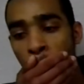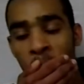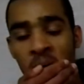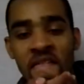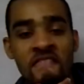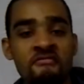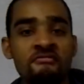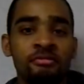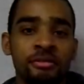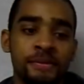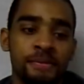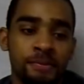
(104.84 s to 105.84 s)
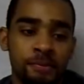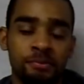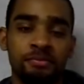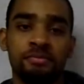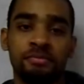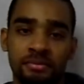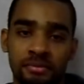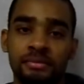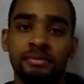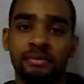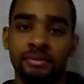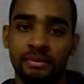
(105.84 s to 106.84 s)

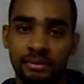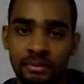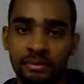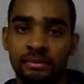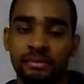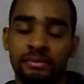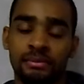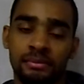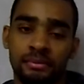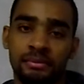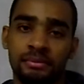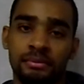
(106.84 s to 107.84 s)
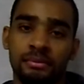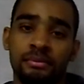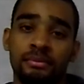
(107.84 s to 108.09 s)
(not speaking)